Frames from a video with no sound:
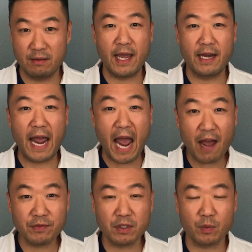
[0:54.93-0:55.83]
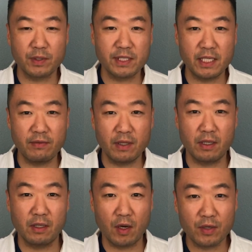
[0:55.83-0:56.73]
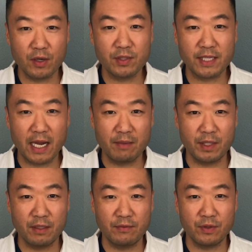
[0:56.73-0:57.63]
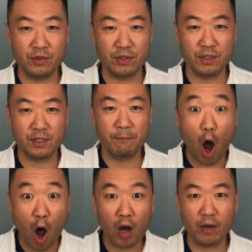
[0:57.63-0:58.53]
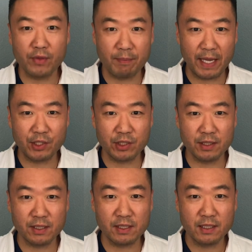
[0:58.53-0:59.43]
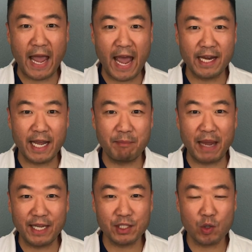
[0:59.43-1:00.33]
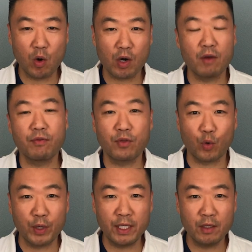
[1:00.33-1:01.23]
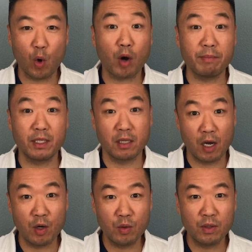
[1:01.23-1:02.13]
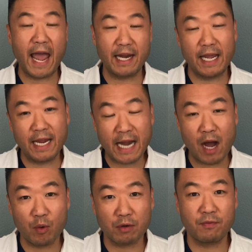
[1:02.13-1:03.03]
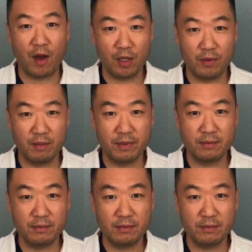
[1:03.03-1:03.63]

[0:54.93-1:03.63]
And after receiving the low-dose ketamine infusions, all of the patients had a pain score of 3 or below at 8-hour follow-up.